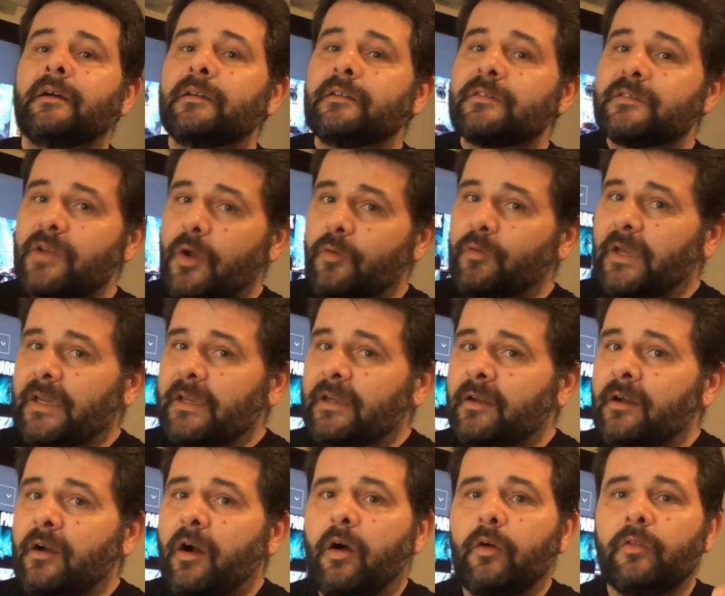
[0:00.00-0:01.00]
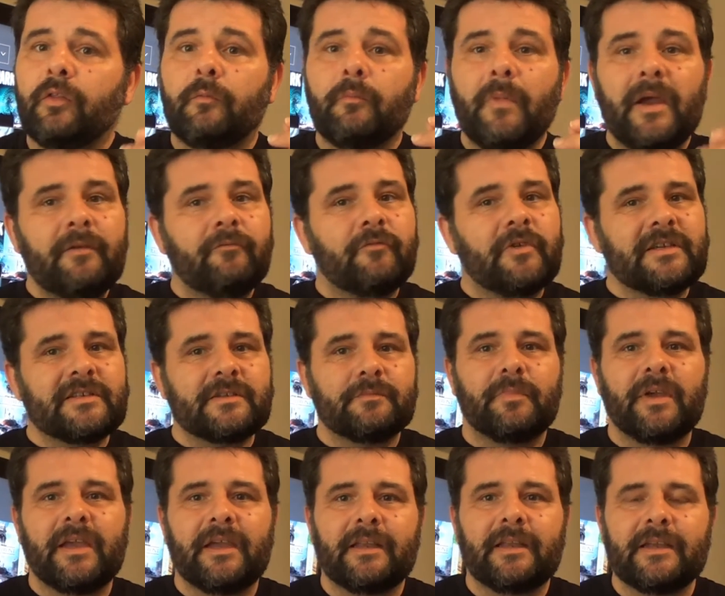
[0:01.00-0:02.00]
Sony. On the main reason
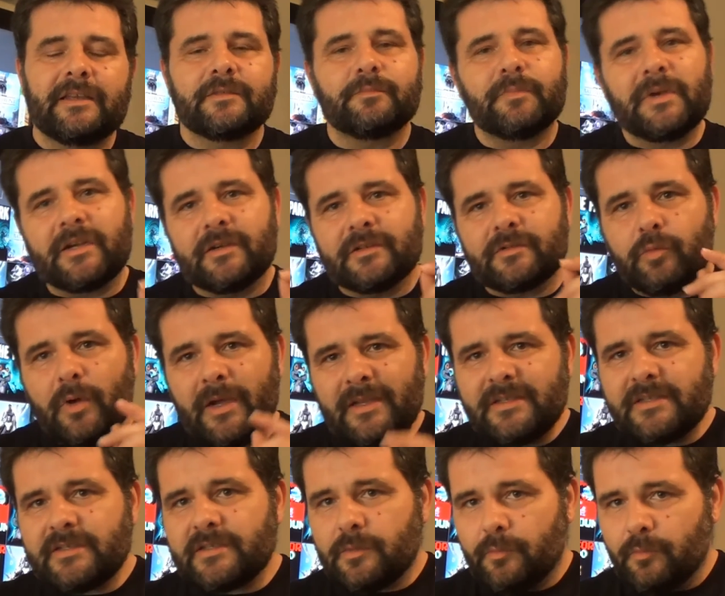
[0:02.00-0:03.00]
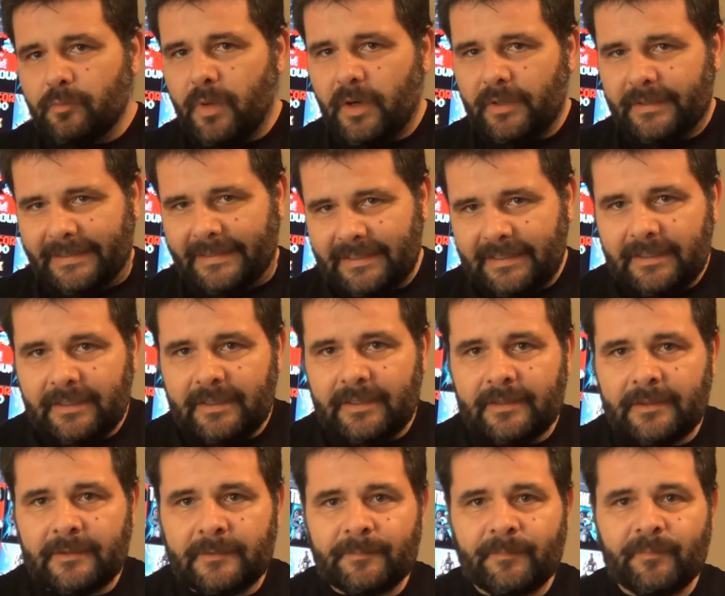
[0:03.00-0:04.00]
being is because when somebody
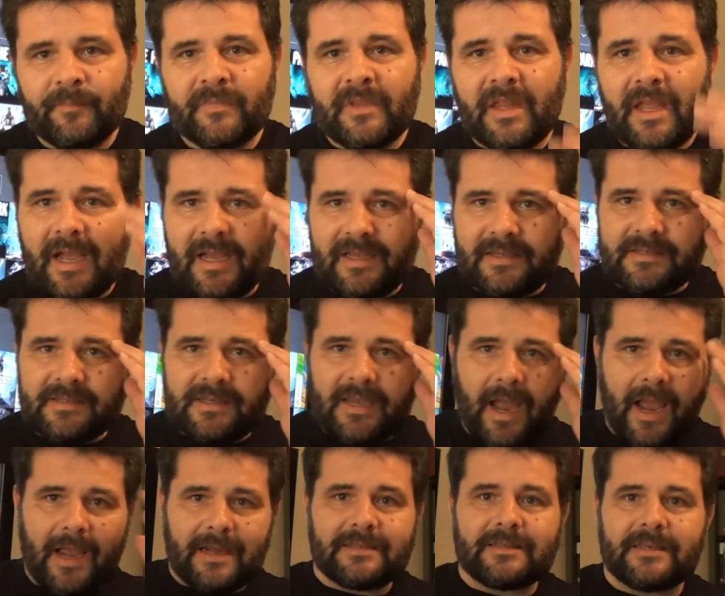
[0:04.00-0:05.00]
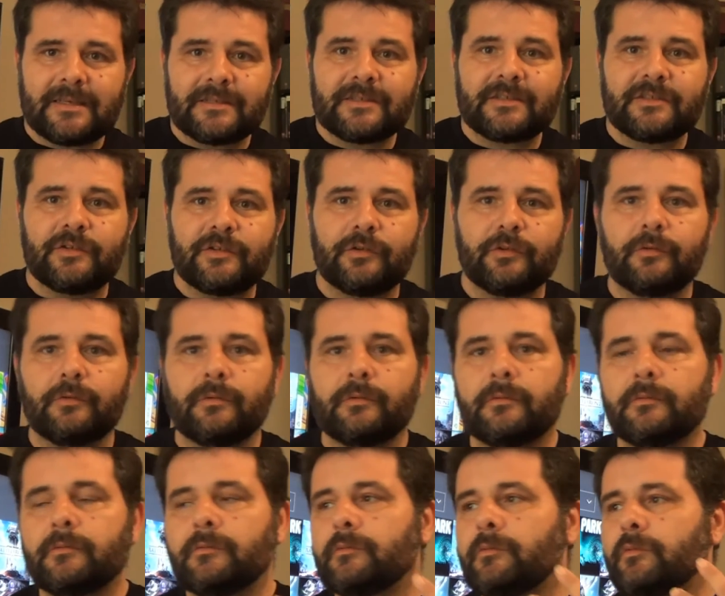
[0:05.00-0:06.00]
has access to
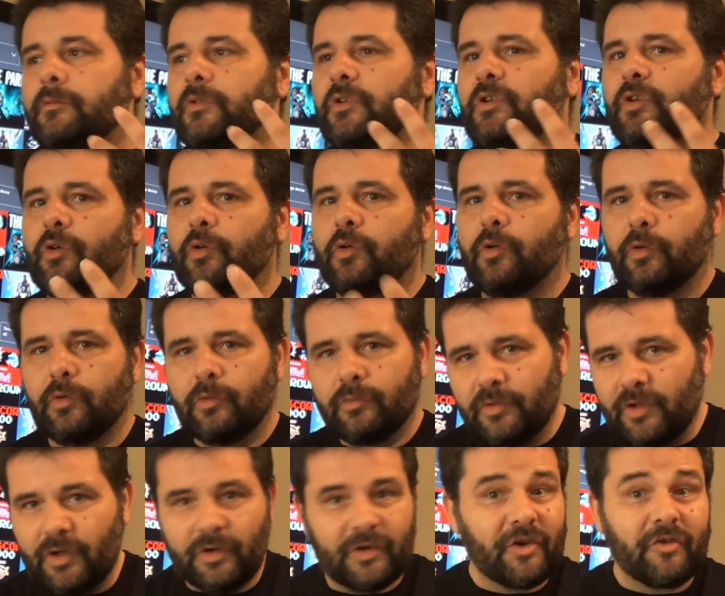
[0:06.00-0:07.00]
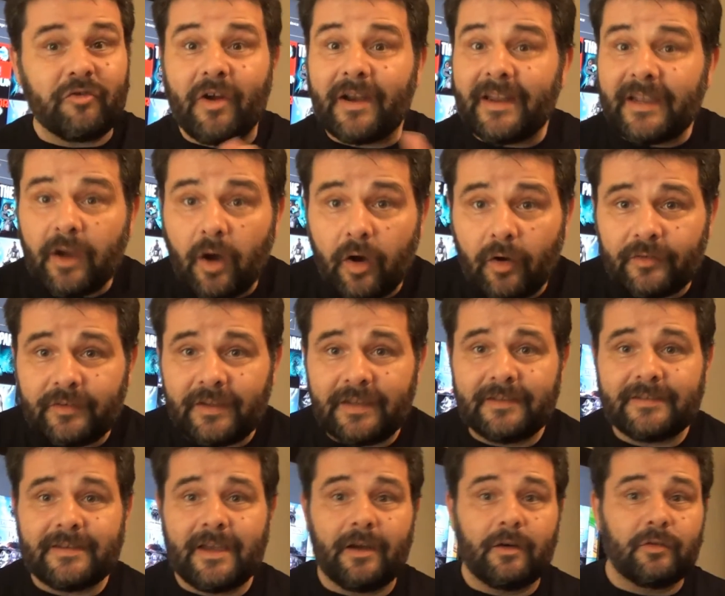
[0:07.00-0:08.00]
your your credit card
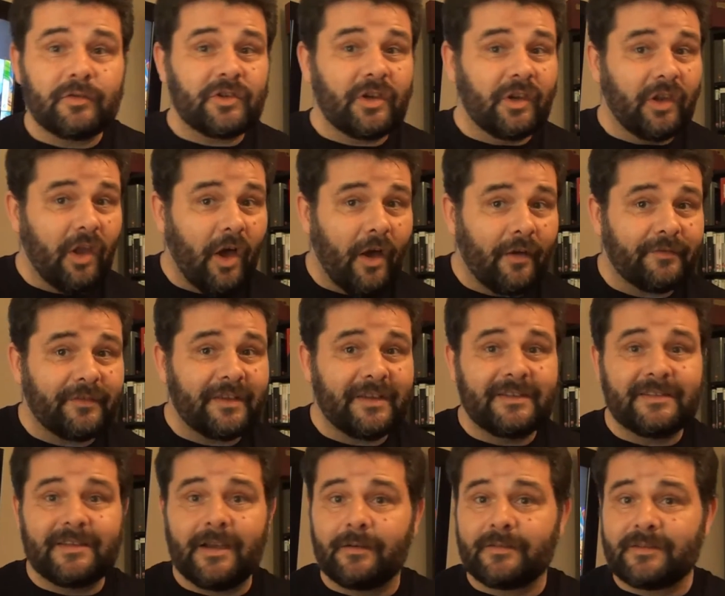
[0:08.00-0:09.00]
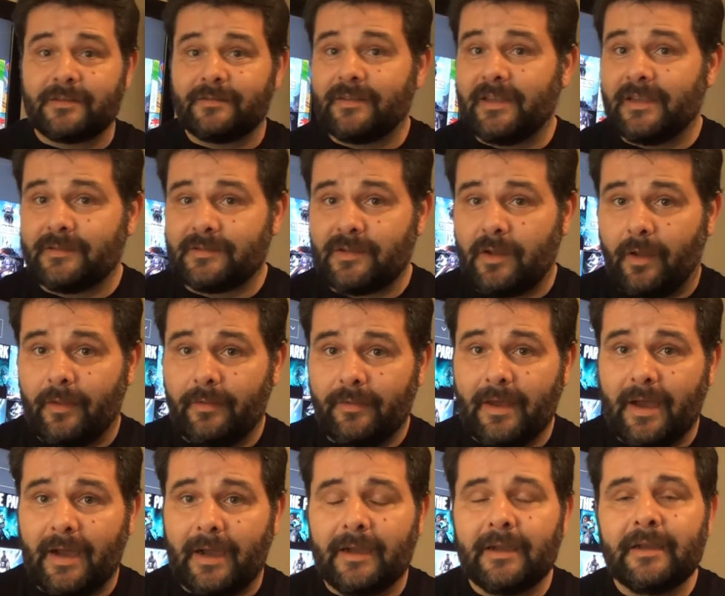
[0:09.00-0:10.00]
details, your life details and things like
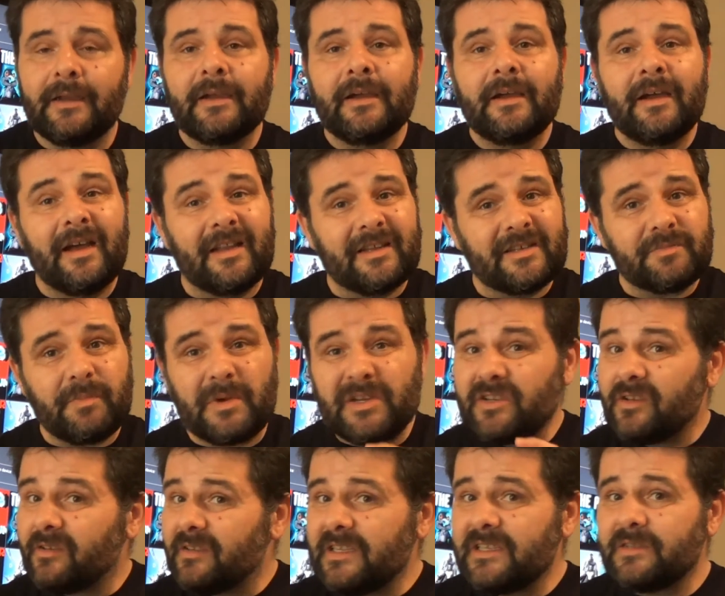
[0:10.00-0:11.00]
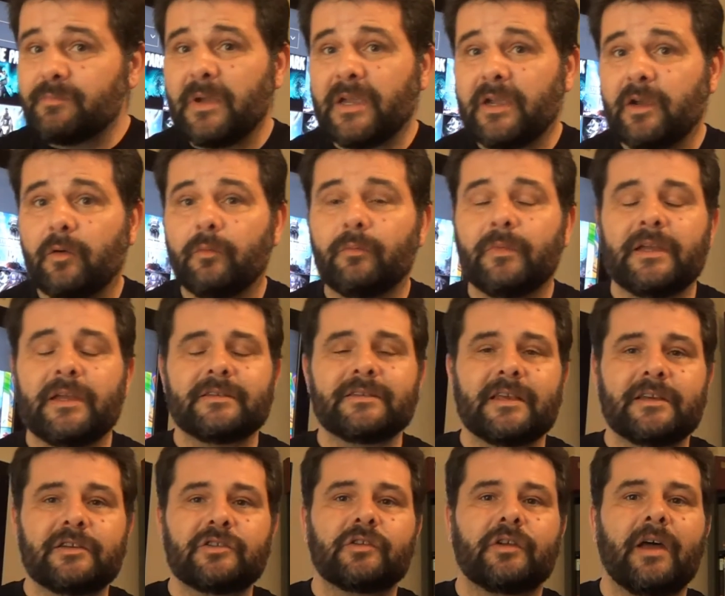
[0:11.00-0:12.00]
that, and especially on these big companies,
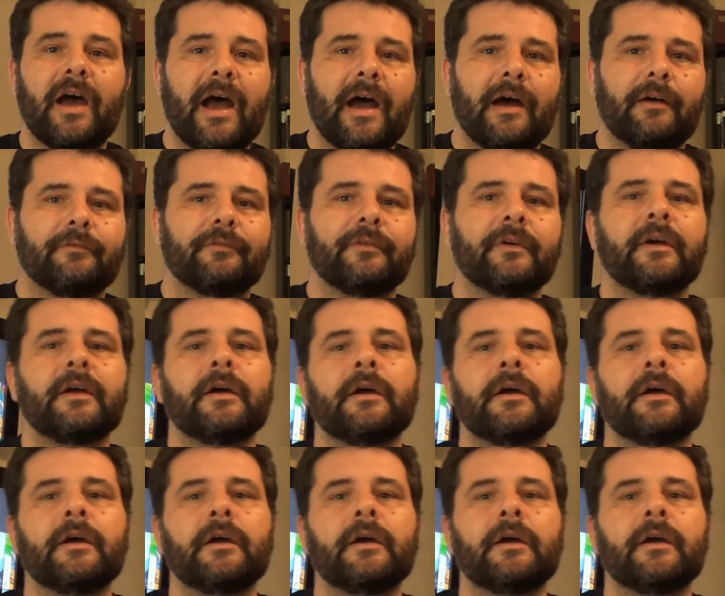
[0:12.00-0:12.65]
they should have